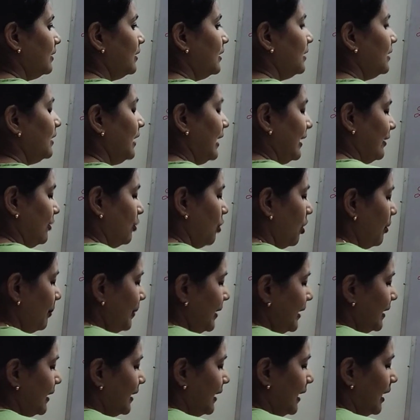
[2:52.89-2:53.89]
the
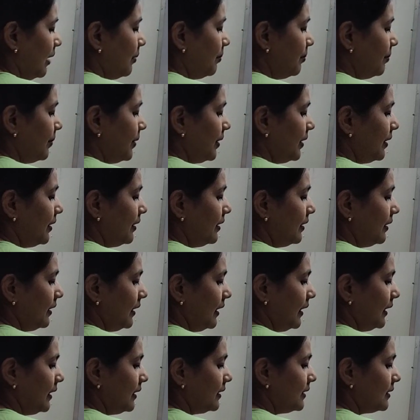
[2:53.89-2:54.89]
atomic number
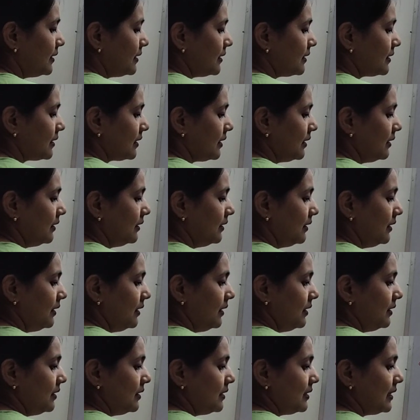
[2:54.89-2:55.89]
is
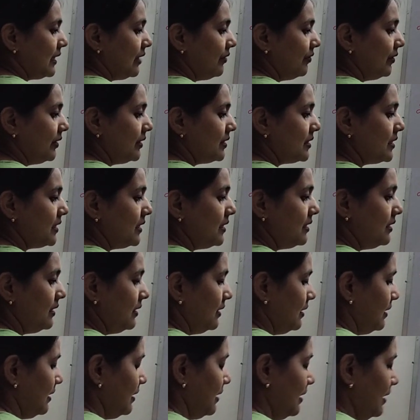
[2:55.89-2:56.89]
70.
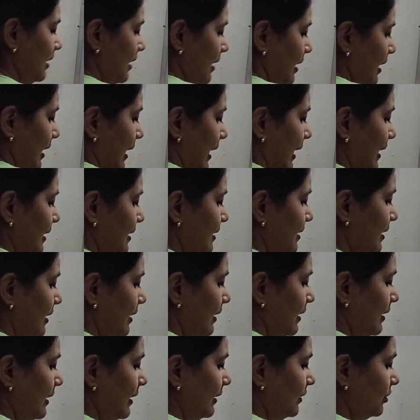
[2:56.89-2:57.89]
Hence the
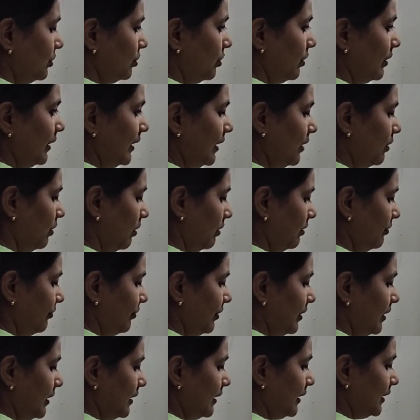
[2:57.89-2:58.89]
electronic
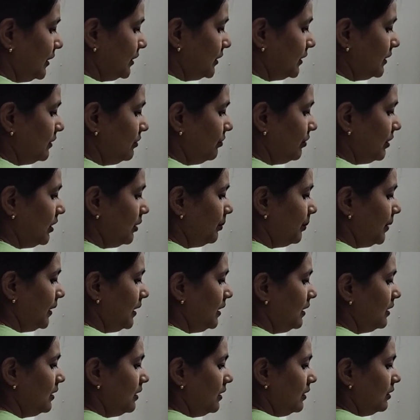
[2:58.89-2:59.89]
configuration will be
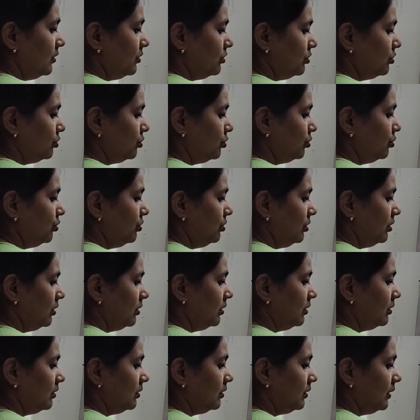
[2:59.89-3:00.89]
2,
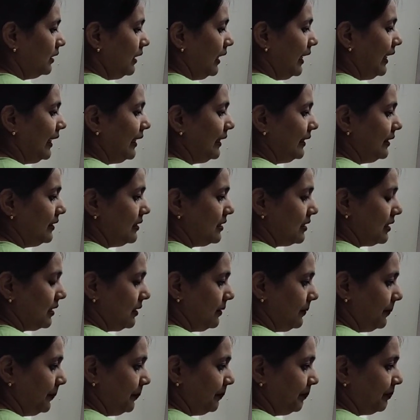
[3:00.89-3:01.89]
8,
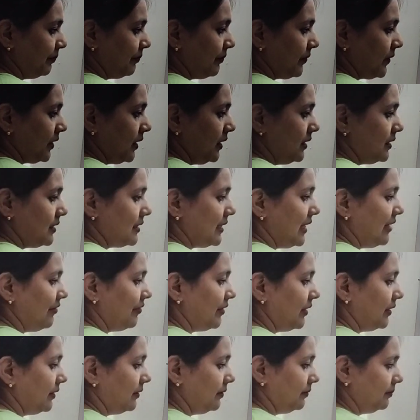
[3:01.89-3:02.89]

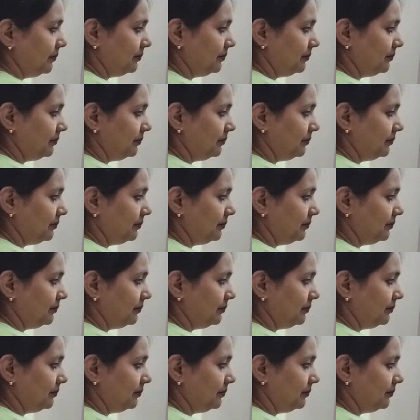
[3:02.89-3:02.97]
7.